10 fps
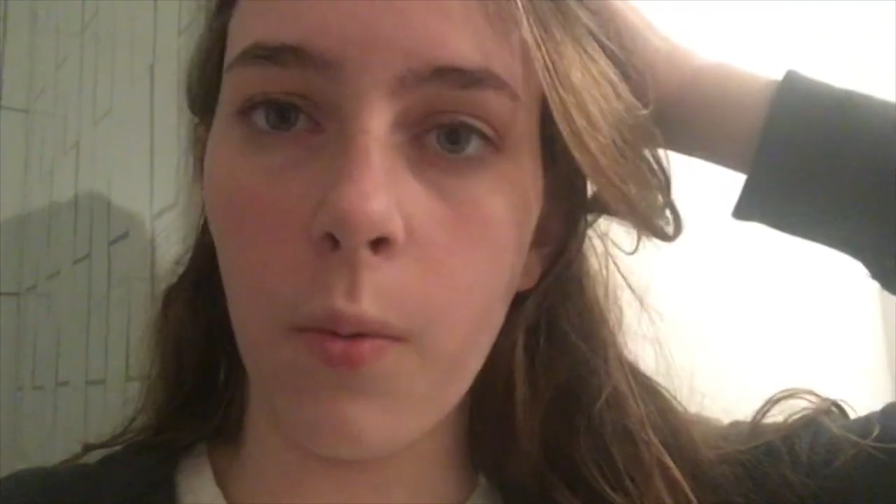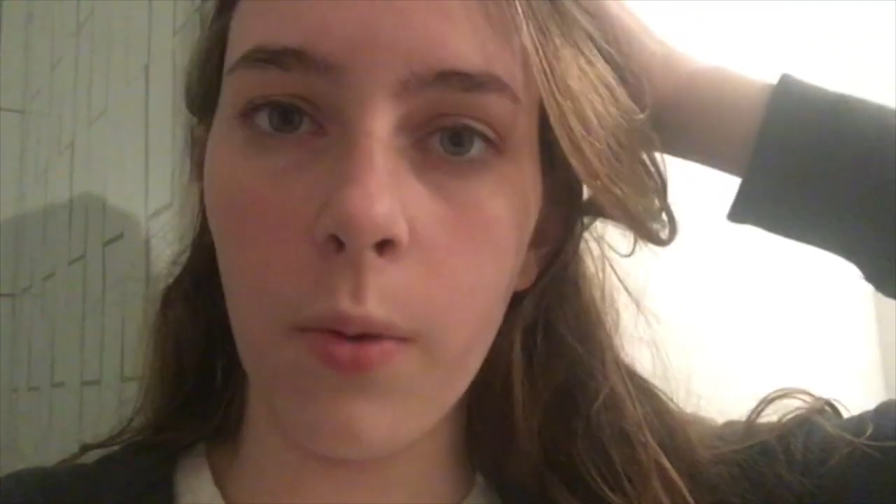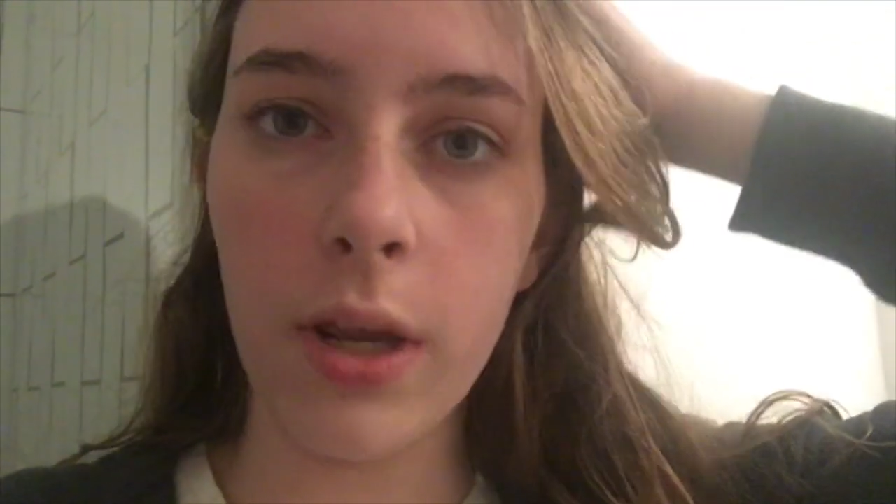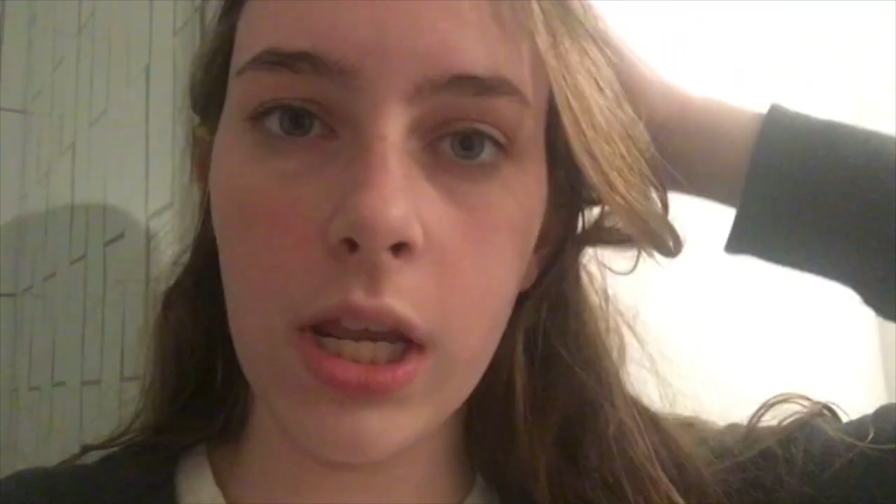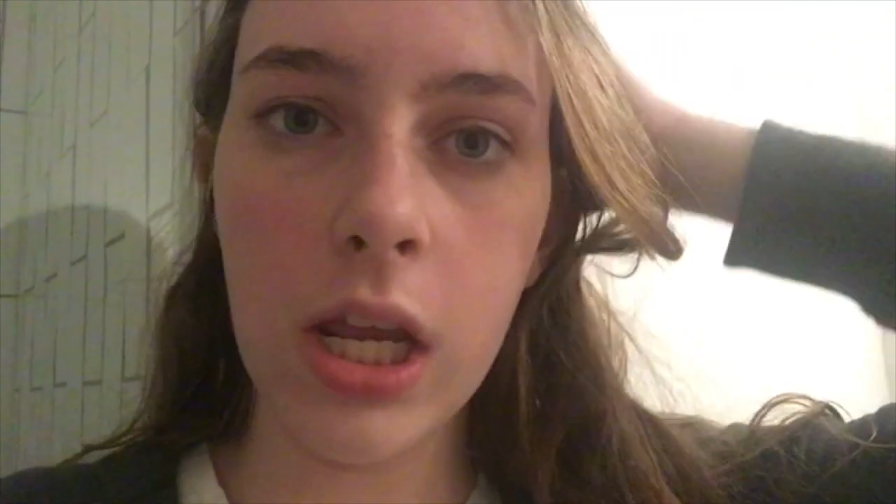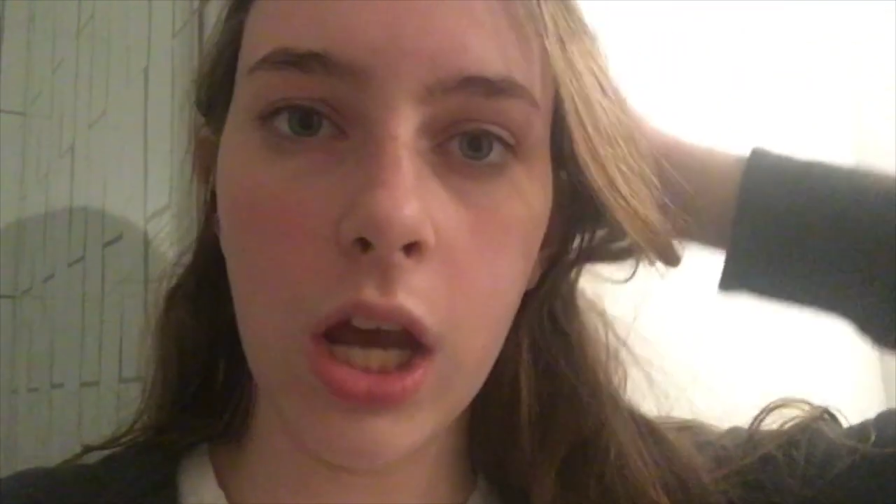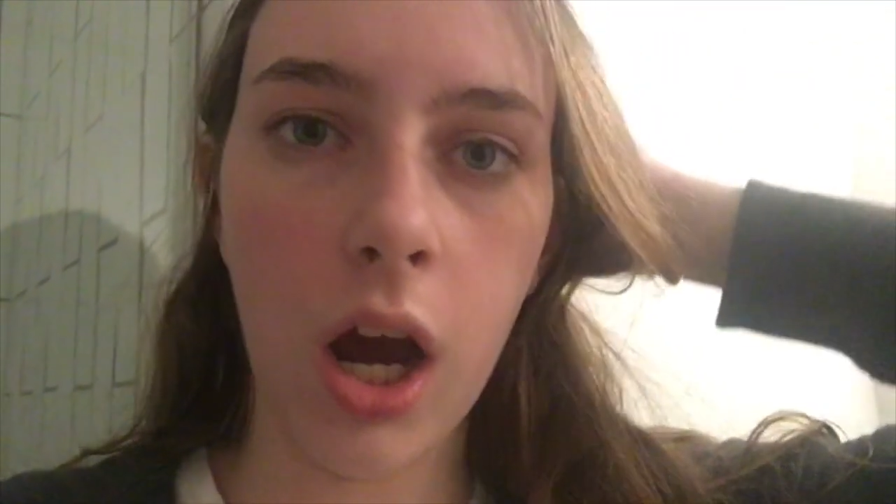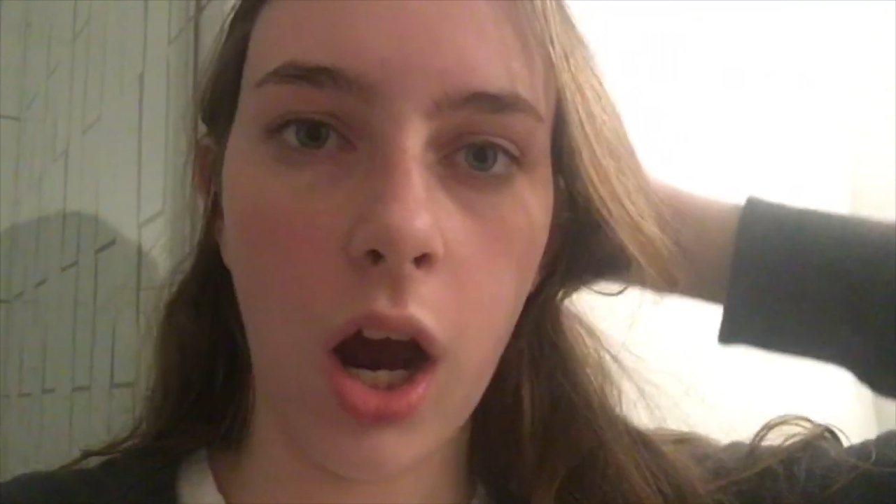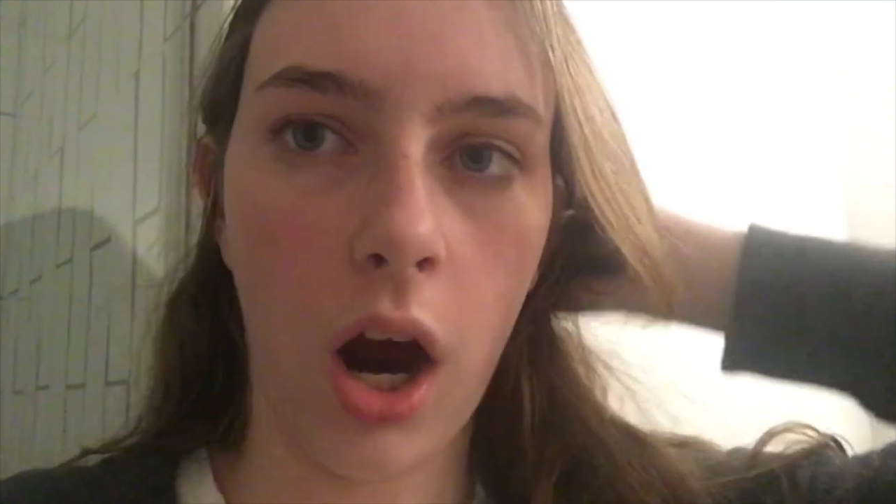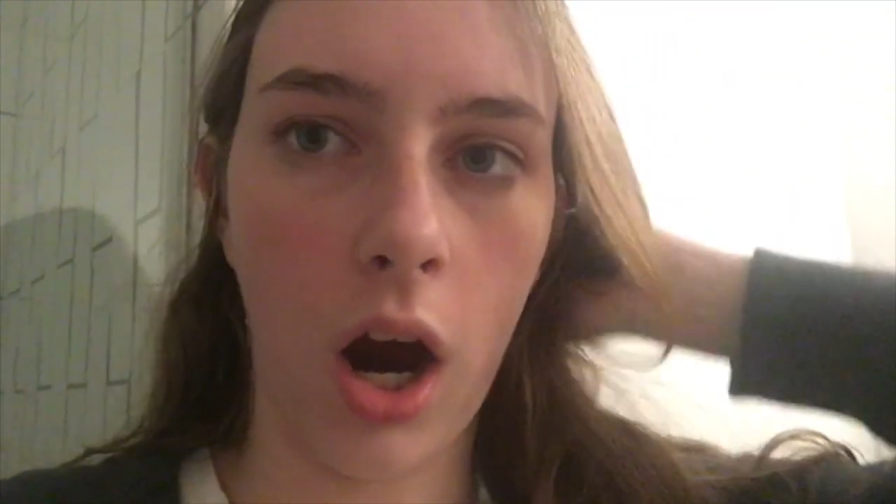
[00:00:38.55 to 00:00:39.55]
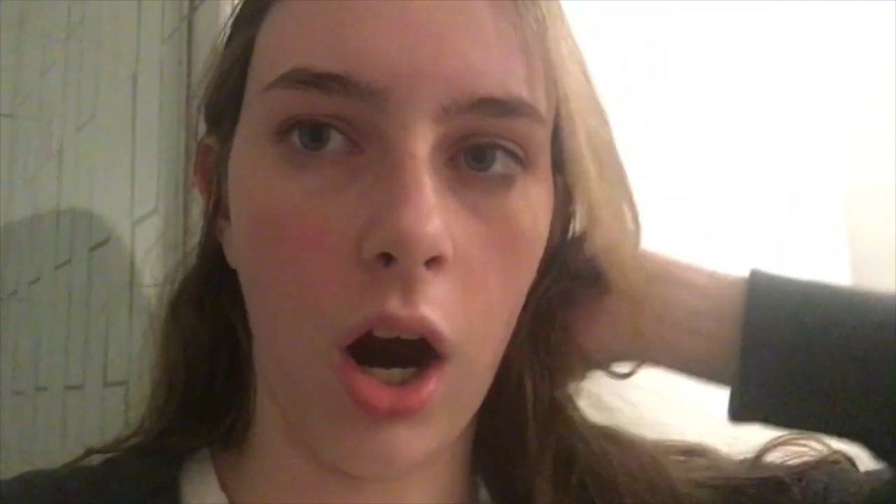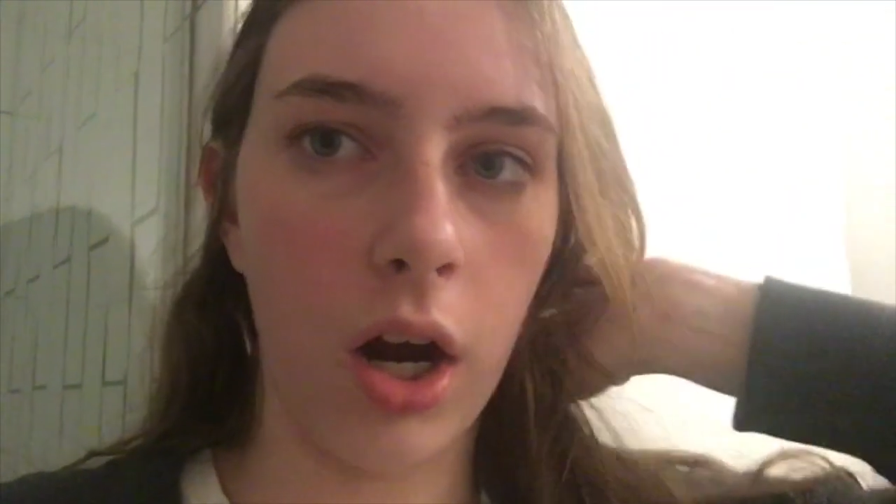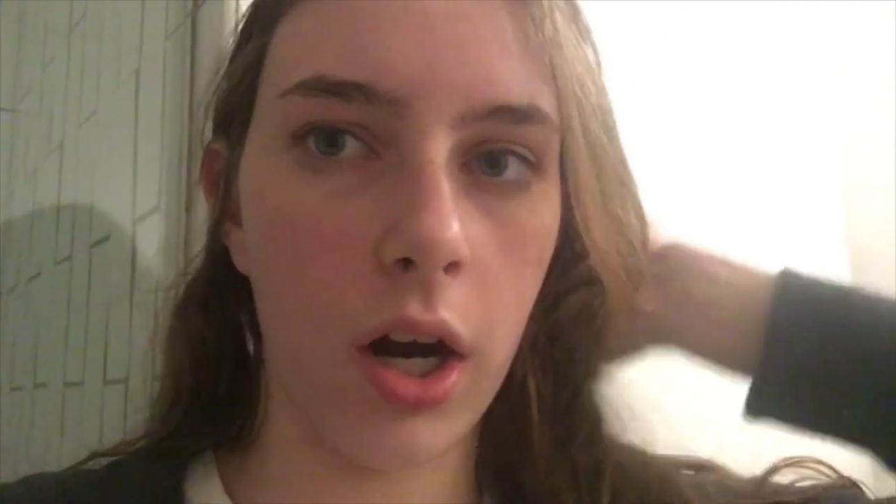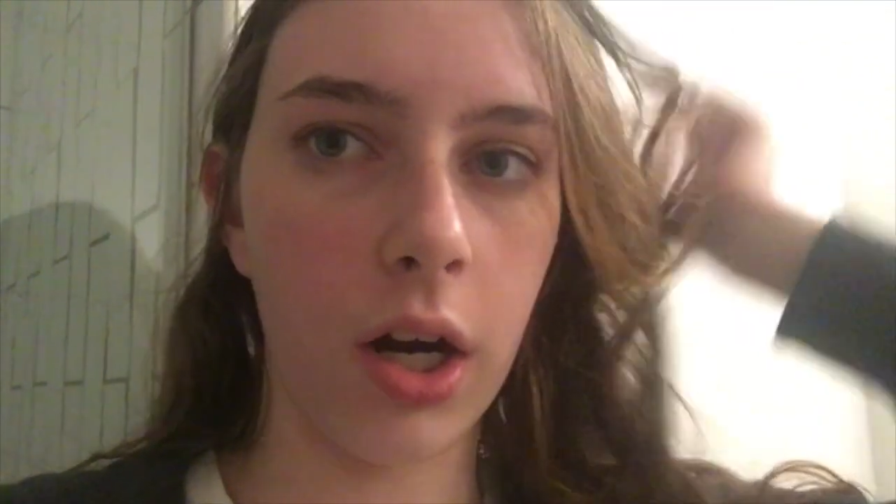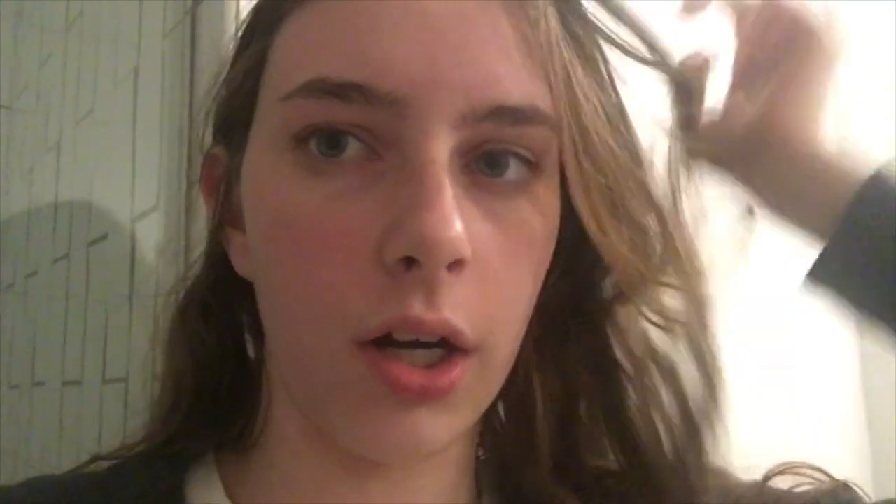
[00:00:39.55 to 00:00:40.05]
we
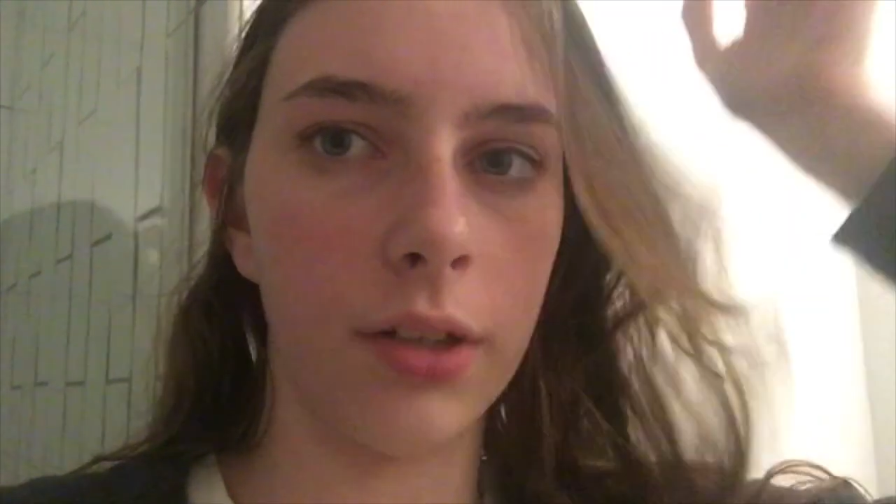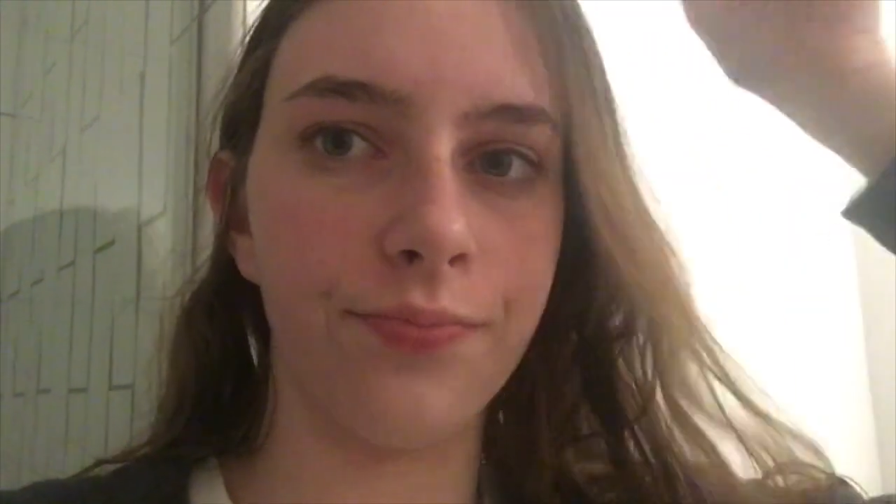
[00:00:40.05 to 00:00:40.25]
are